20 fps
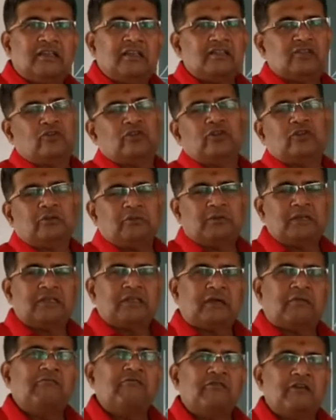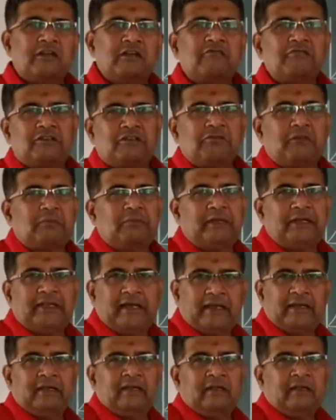there is going to be some work which will be
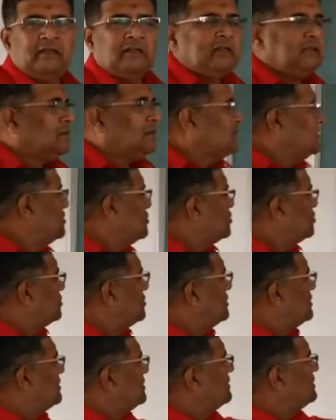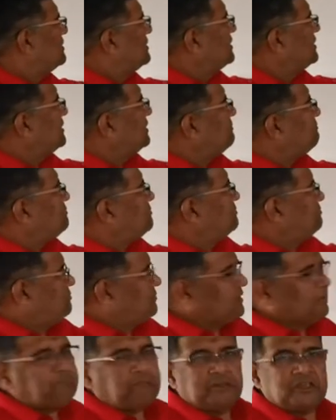done.
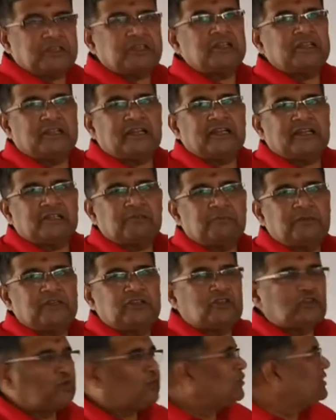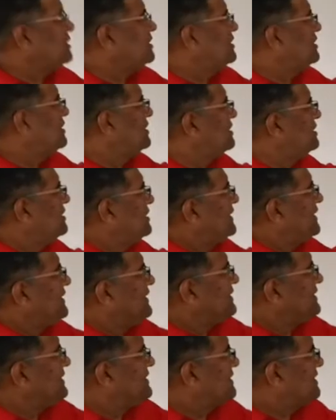The piston that has been shown here,
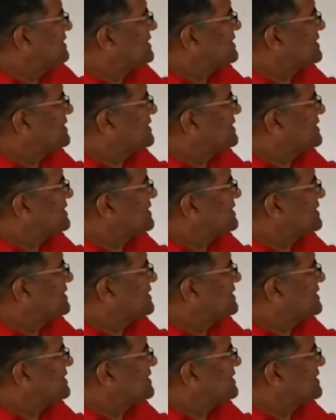it